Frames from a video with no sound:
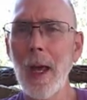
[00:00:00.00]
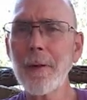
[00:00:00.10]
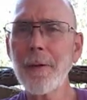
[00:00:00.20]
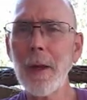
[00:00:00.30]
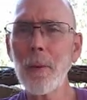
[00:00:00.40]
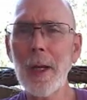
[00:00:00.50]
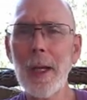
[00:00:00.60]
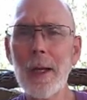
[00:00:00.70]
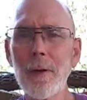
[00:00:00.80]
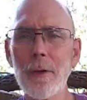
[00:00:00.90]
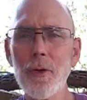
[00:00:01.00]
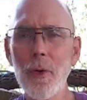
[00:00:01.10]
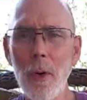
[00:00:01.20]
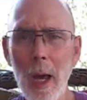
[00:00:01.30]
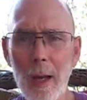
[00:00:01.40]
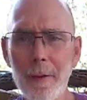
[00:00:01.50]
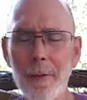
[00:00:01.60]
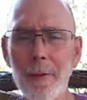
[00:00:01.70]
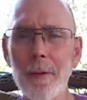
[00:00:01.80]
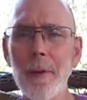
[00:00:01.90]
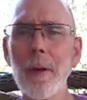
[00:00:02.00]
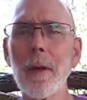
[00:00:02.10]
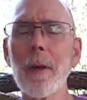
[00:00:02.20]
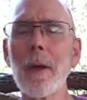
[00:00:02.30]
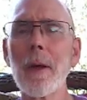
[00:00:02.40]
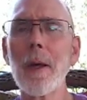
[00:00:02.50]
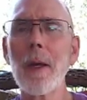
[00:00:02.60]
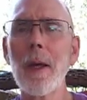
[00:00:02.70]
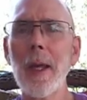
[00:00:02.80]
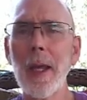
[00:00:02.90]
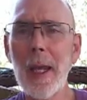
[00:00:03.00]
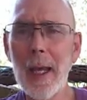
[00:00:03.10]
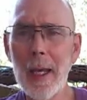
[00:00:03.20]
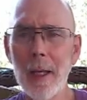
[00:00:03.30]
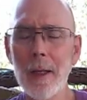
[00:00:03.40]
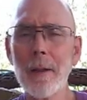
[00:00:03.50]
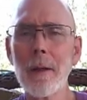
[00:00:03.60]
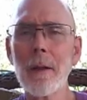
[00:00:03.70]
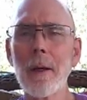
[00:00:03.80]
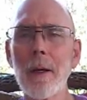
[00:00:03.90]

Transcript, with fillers: And see, we need to trust in